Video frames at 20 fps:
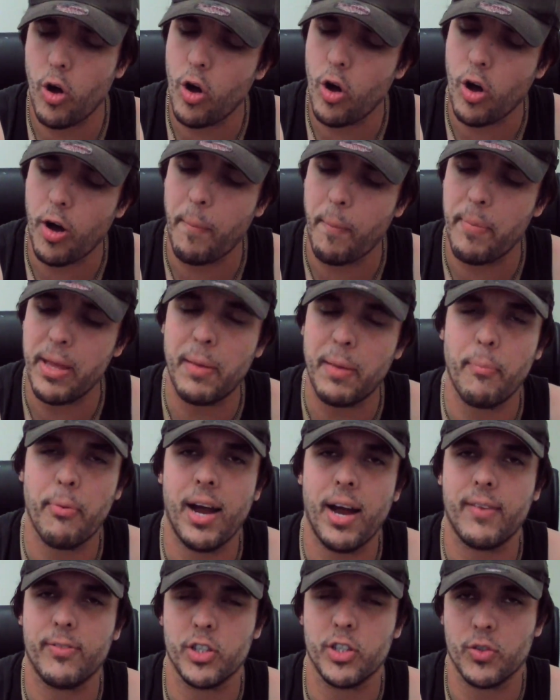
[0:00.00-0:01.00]
on being
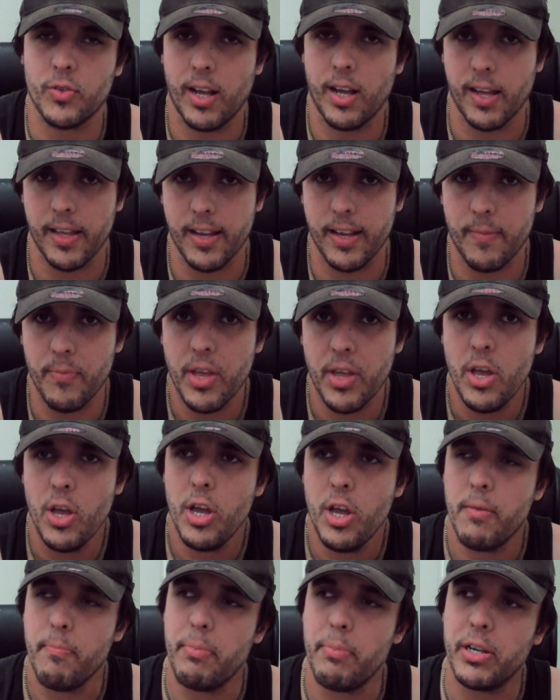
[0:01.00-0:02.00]
proud of Australia,
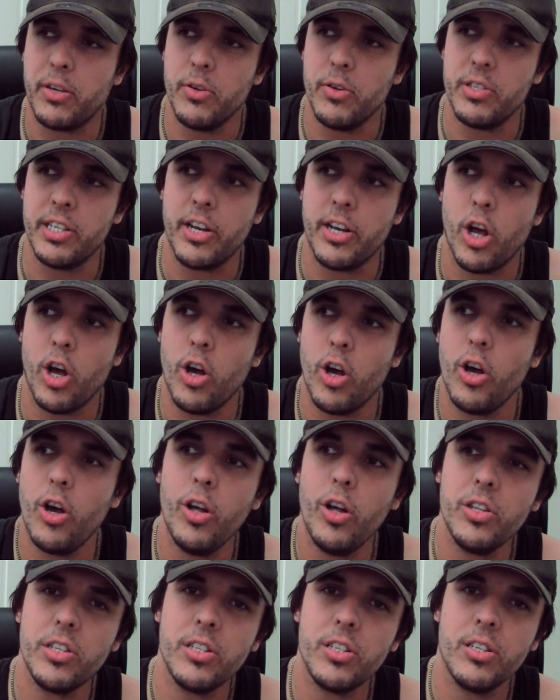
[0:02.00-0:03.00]
because it
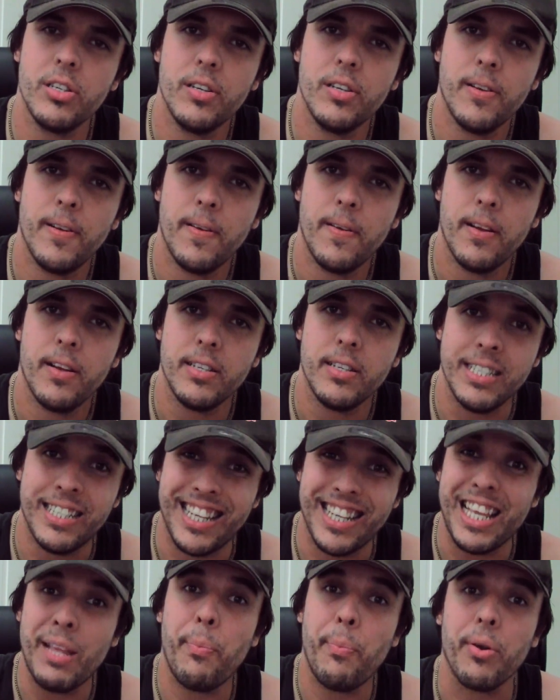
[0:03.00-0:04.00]
hurts
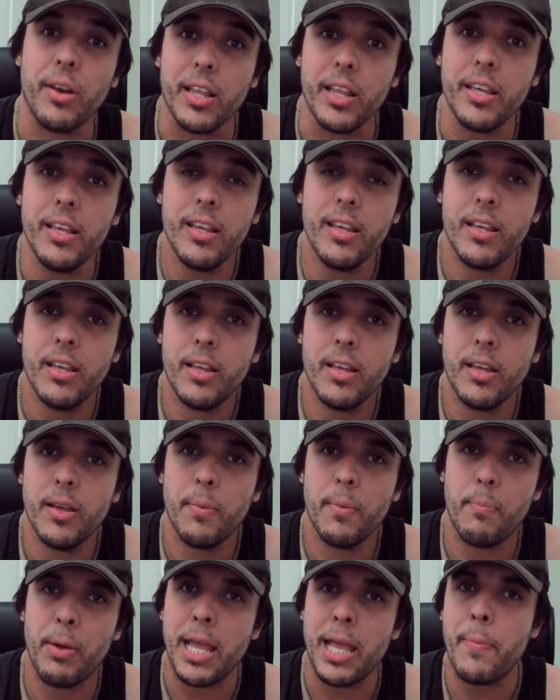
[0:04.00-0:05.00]
deeply
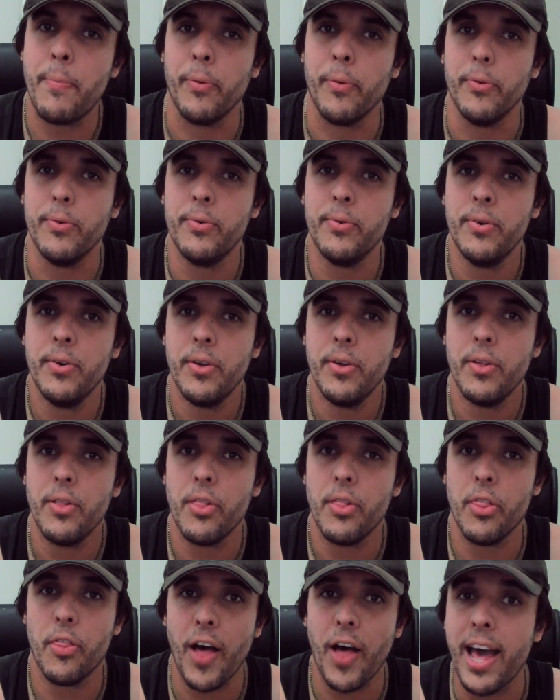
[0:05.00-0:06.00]
people
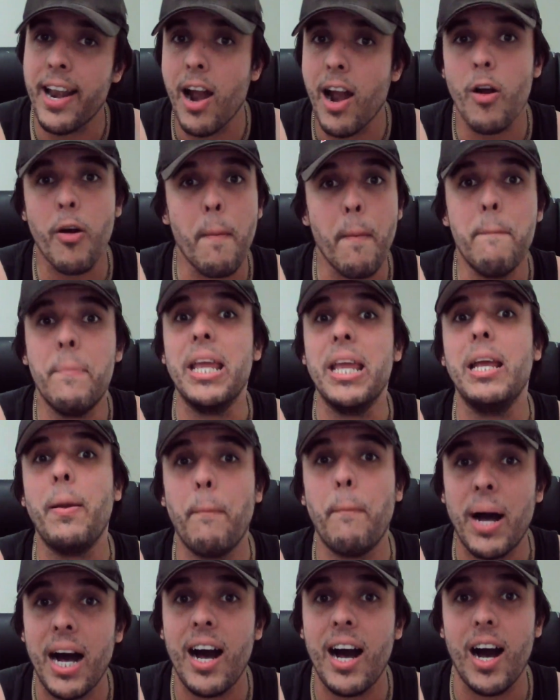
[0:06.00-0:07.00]
that are a big
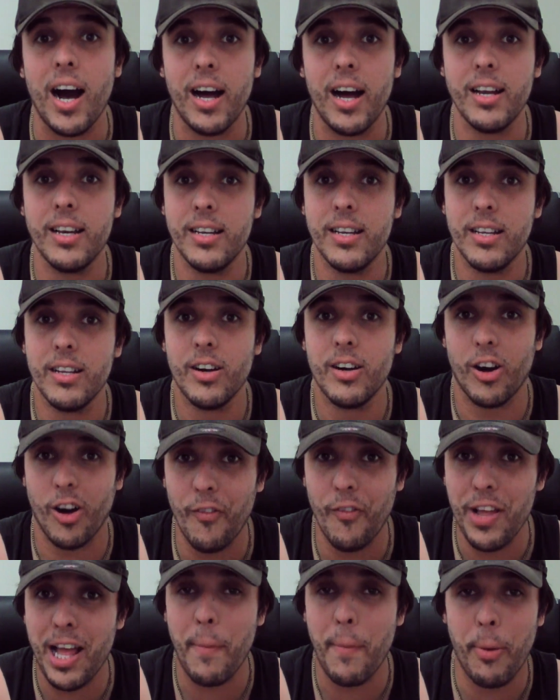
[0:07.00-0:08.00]
part
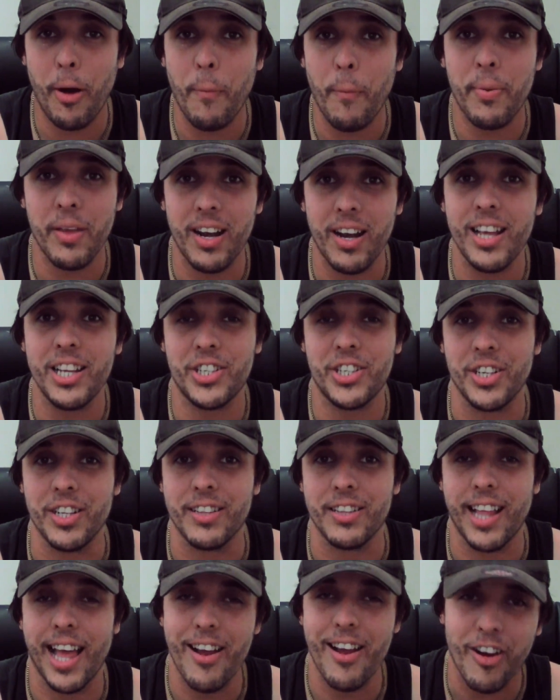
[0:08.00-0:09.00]
of our
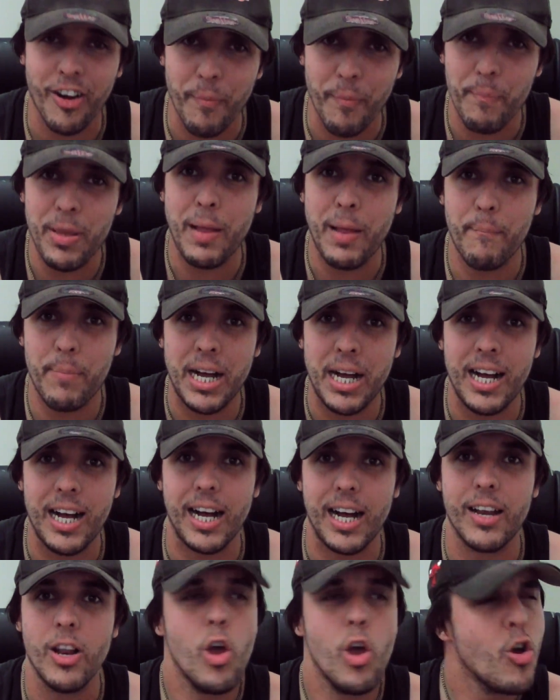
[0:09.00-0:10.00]
population. They are a big
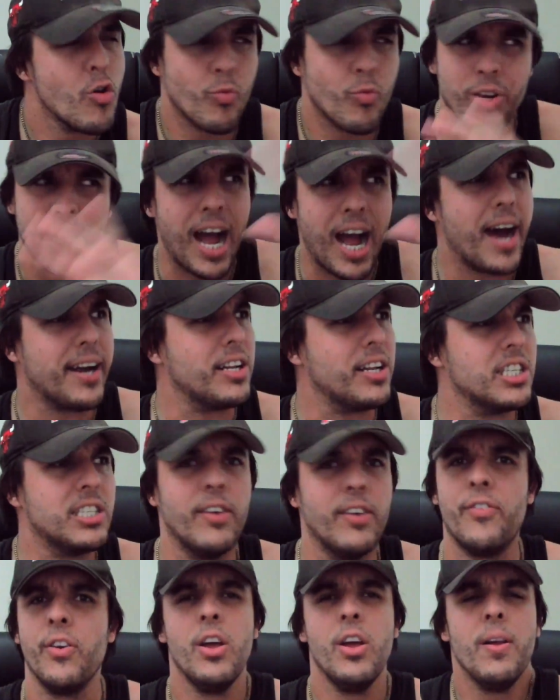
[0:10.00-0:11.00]
part, regardless
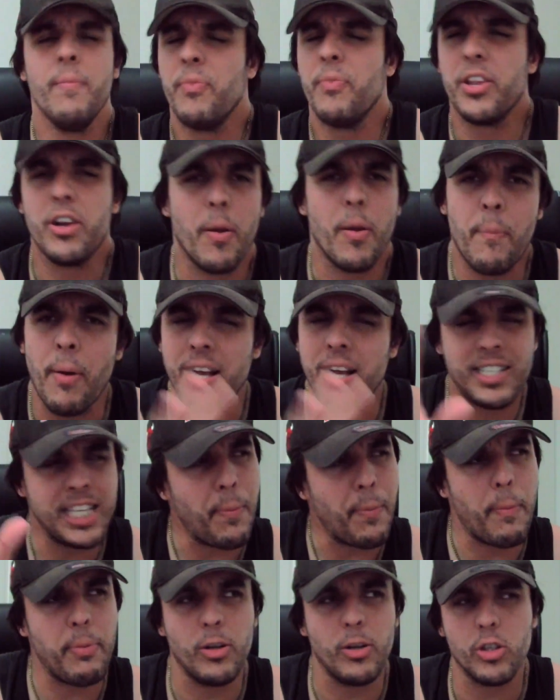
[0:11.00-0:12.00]
of, I see
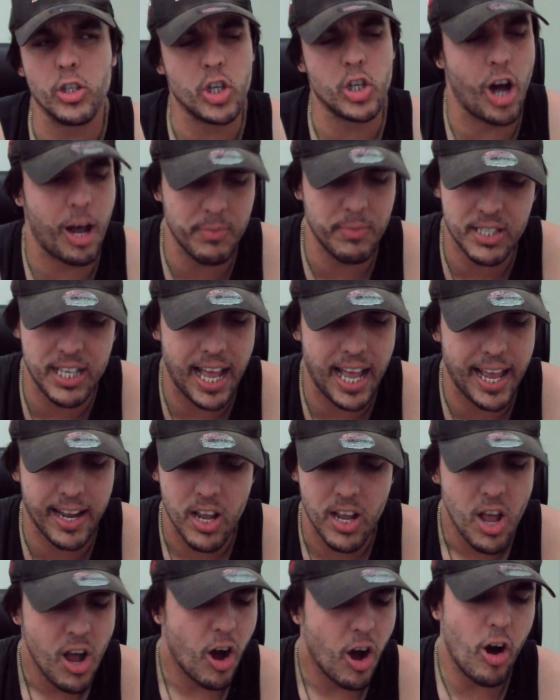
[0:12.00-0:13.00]
people all the time
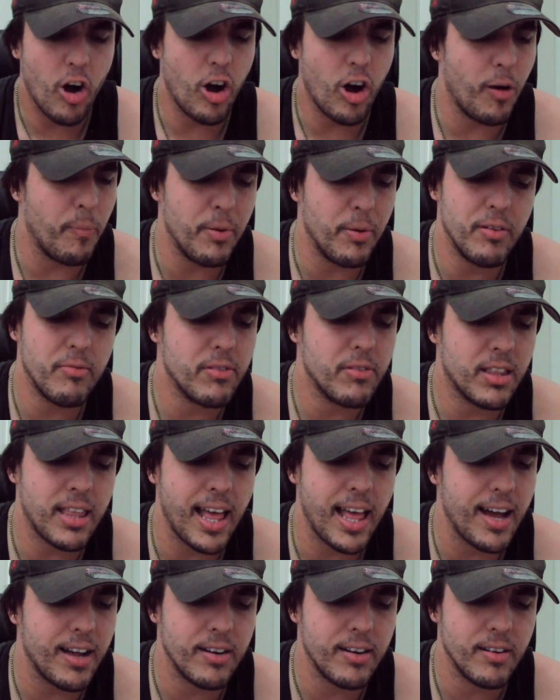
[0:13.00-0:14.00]
saying, oh, but
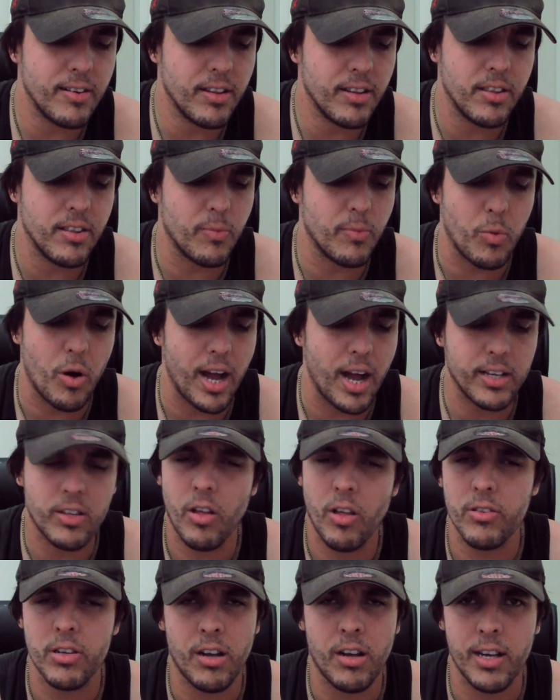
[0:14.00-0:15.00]
without the white
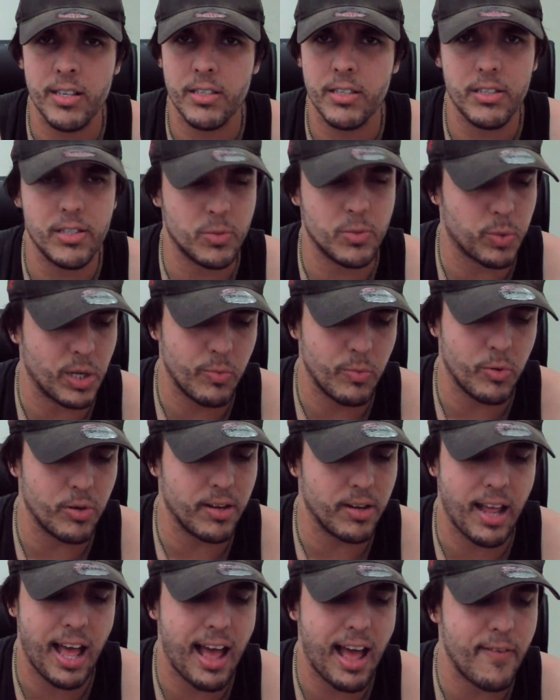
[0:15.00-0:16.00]
colonisers, we
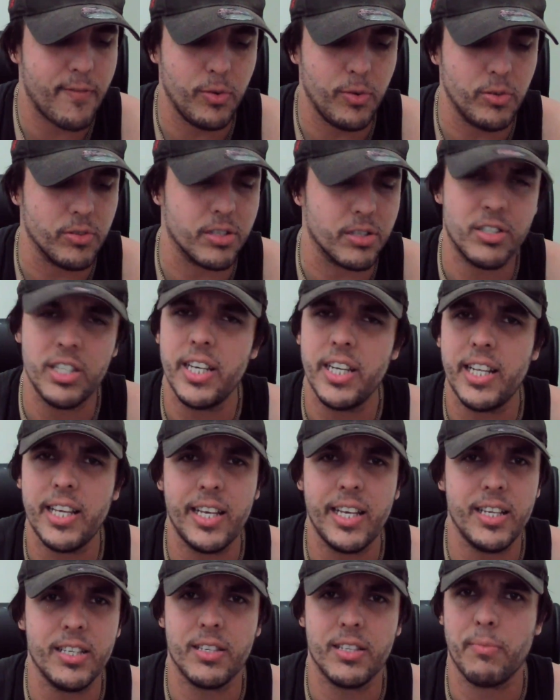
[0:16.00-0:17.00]
wouldn't have all the
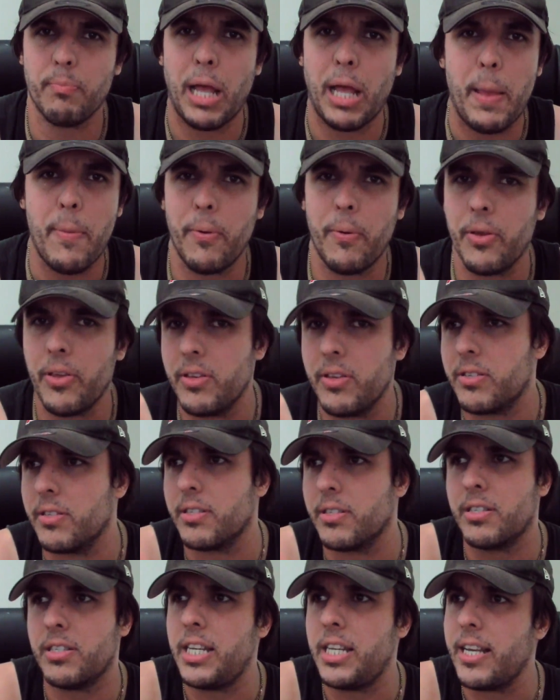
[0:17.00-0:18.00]
cities and people using
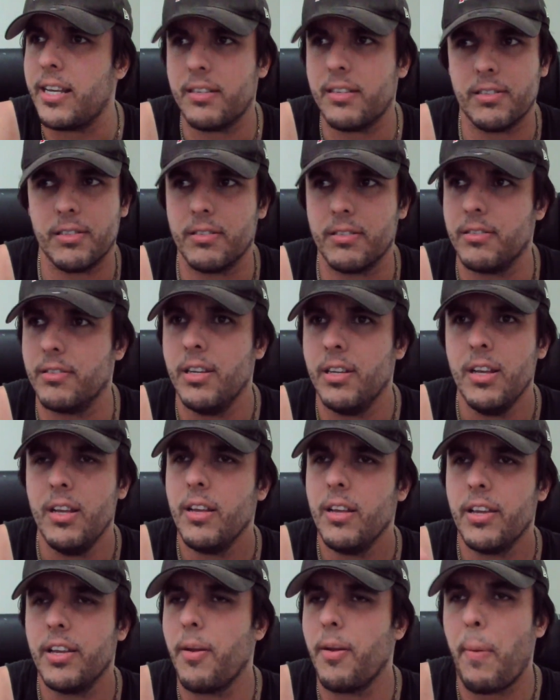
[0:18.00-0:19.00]
sticks and,
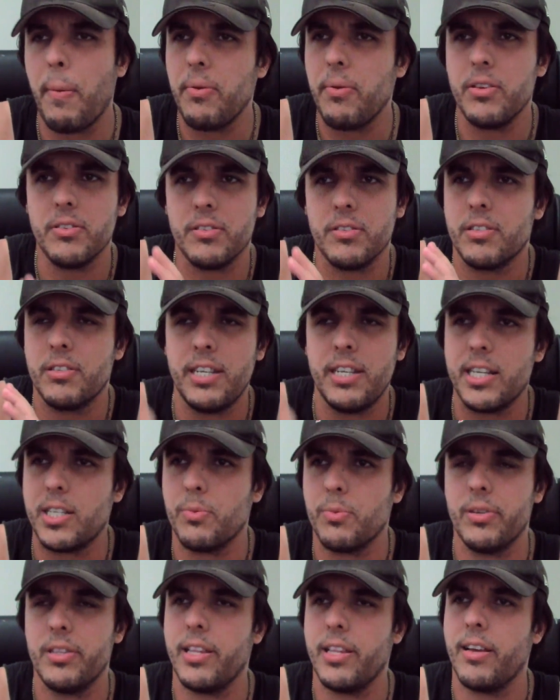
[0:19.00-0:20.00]
people using sticks
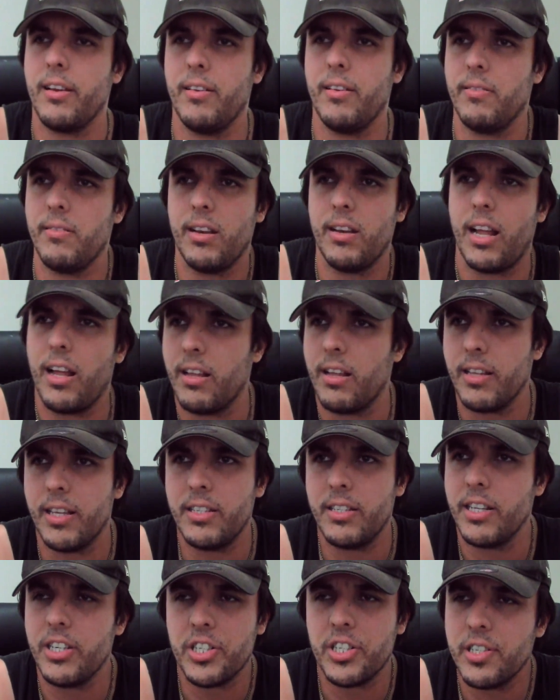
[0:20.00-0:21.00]
when they're
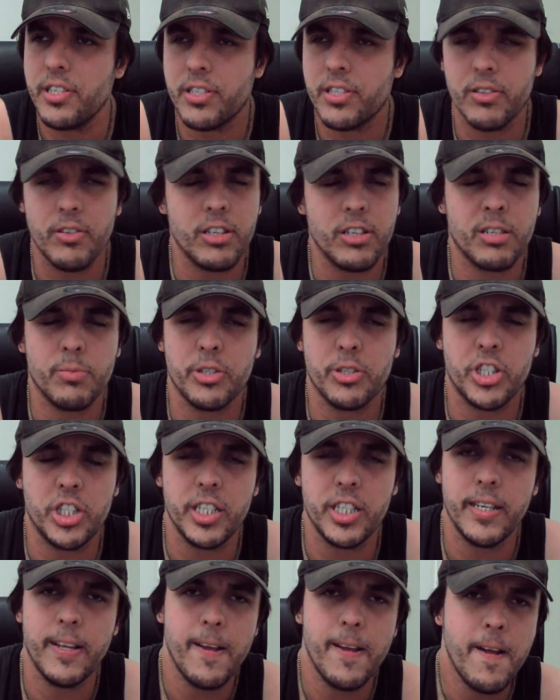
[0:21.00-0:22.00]
Indigenous and all this sort of
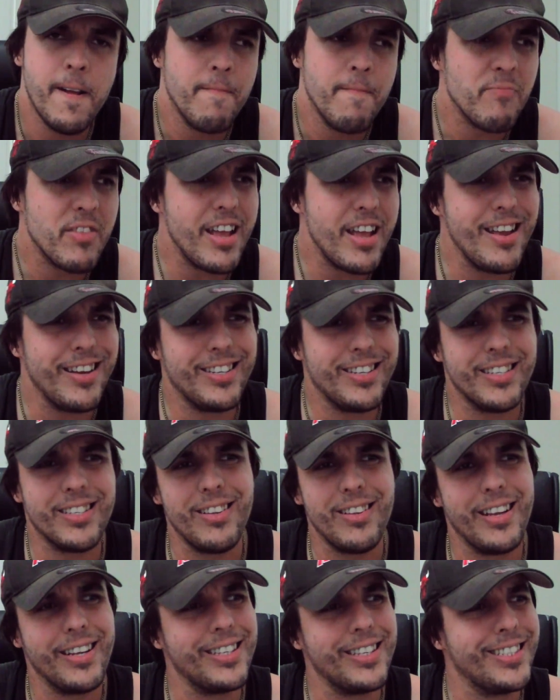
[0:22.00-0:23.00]
shit. And it's just
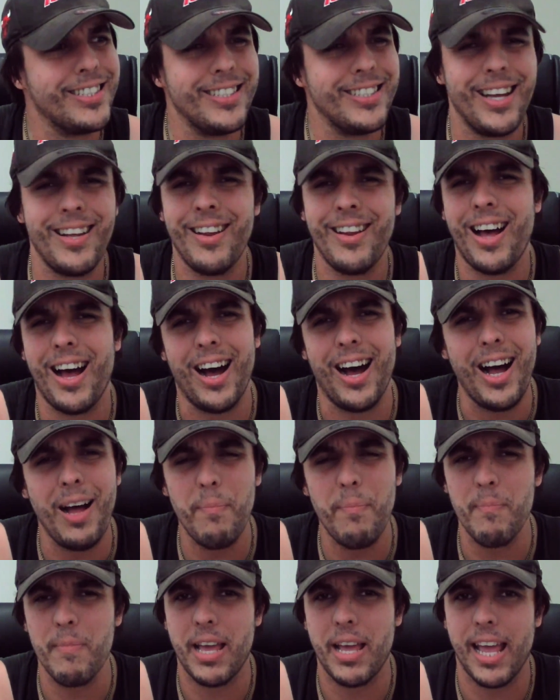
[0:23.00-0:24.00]
like, shut
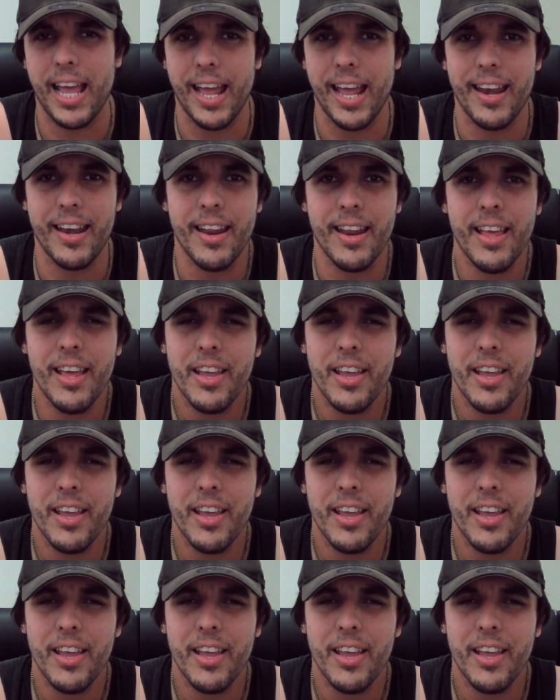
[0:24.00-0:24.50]
up, man.